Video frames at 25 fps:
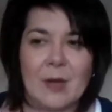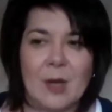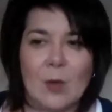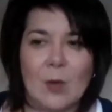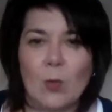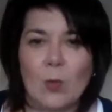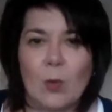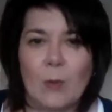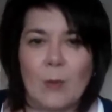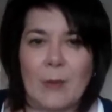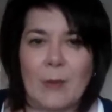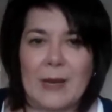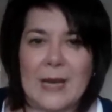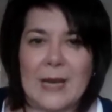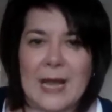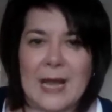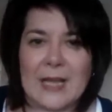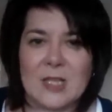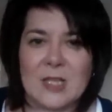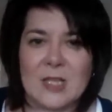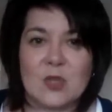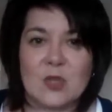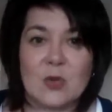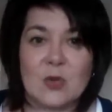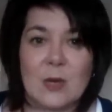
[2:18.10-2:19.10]
what my
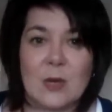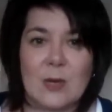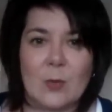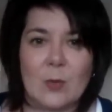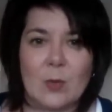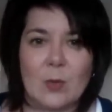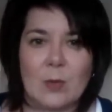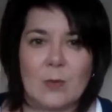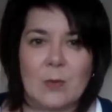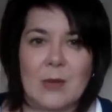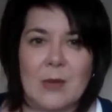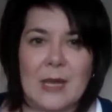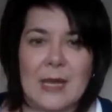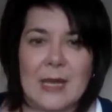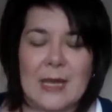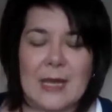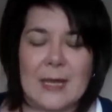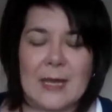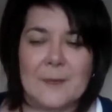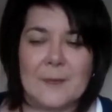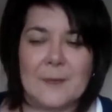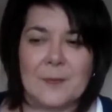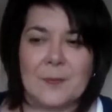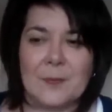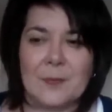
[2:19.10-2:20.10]
next treat would
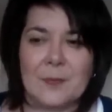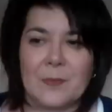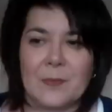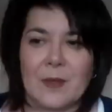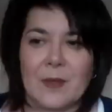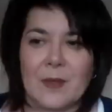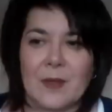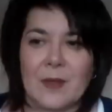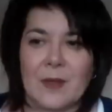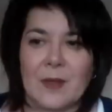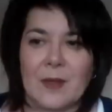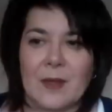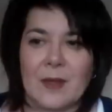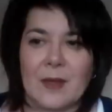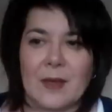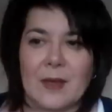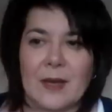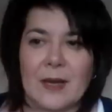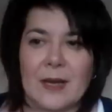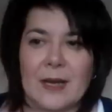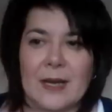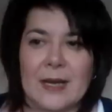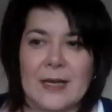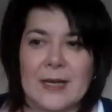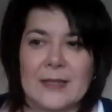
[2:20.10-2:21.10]
be,
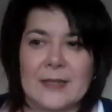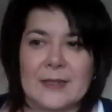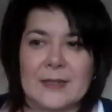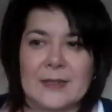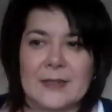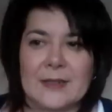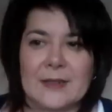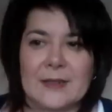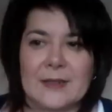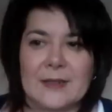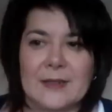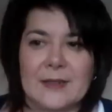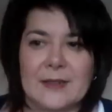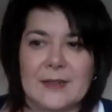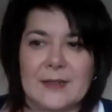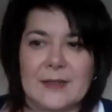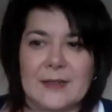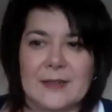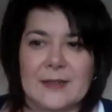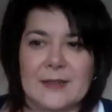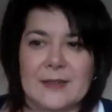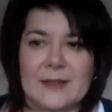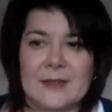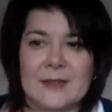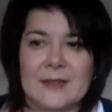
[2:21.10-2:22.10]
and
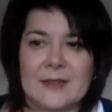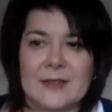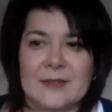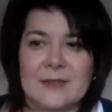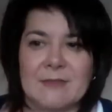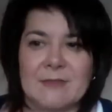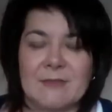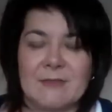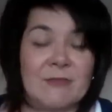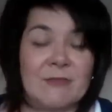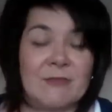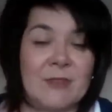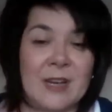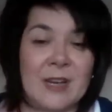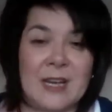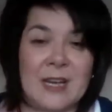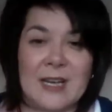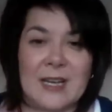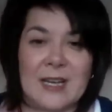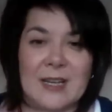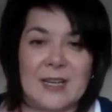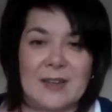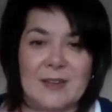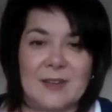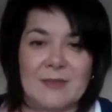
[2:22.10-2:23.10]

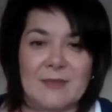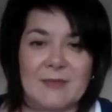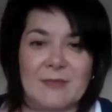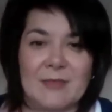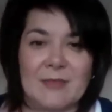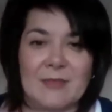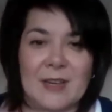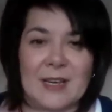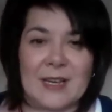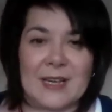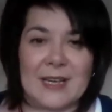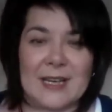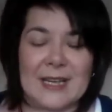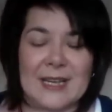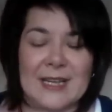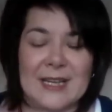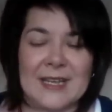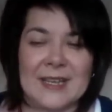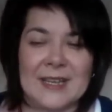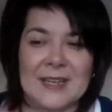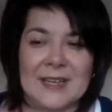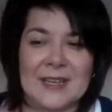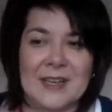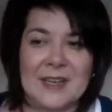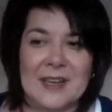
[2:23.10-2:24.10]
really
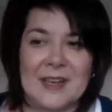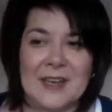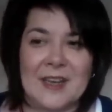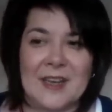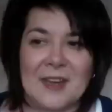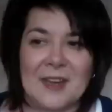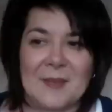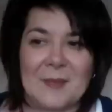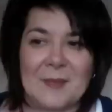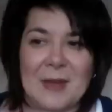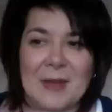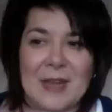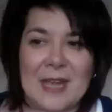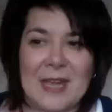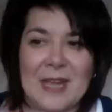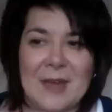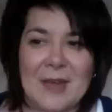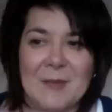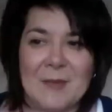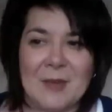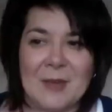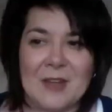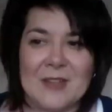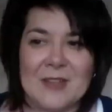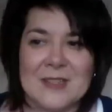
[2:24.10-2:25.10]

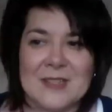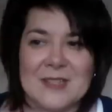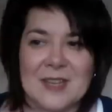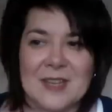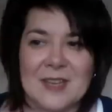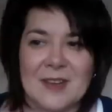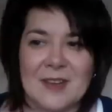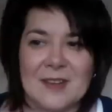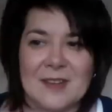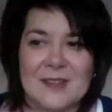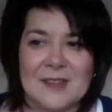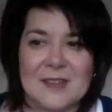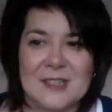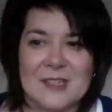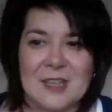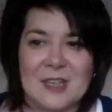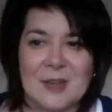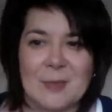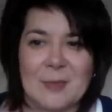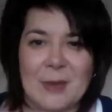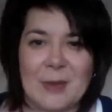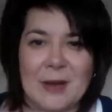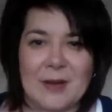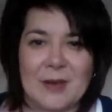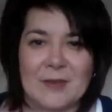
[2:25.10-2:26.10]
became concerned
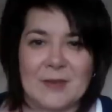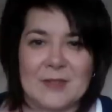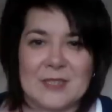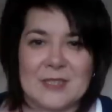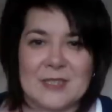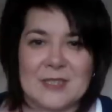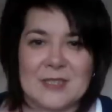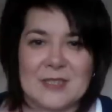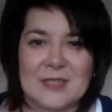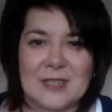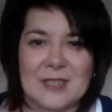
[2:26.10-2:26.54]
about